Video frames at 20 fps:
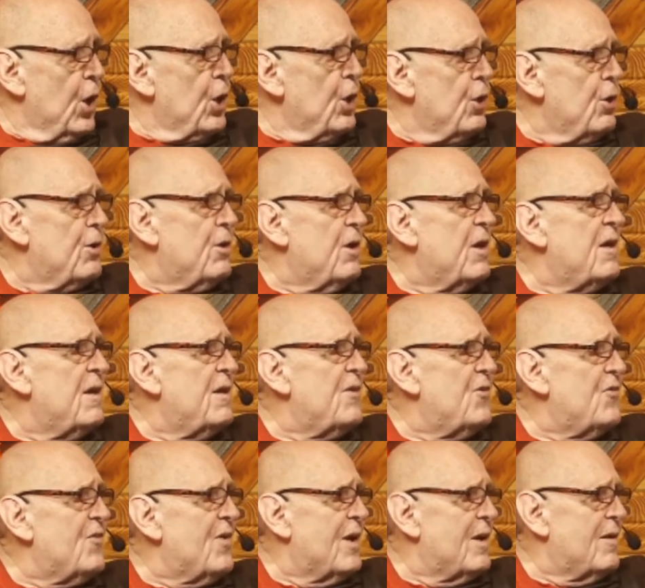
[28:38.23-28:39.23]
Look in the
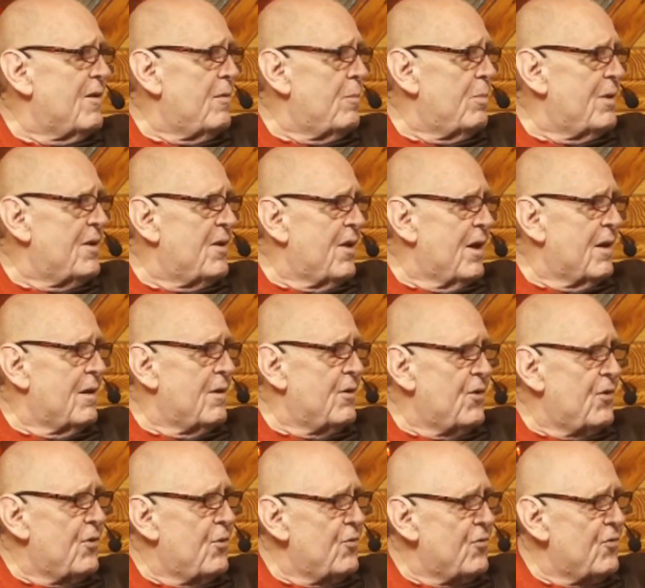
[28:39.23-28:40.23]
Satipatthana
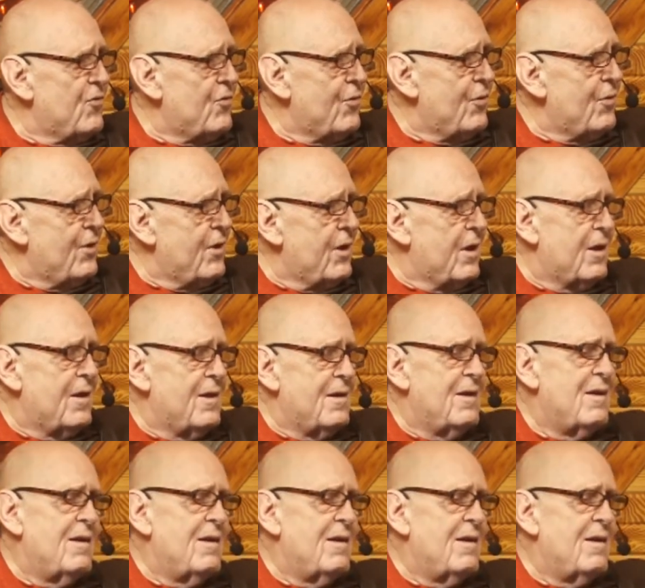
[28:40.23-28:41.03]
Sutta.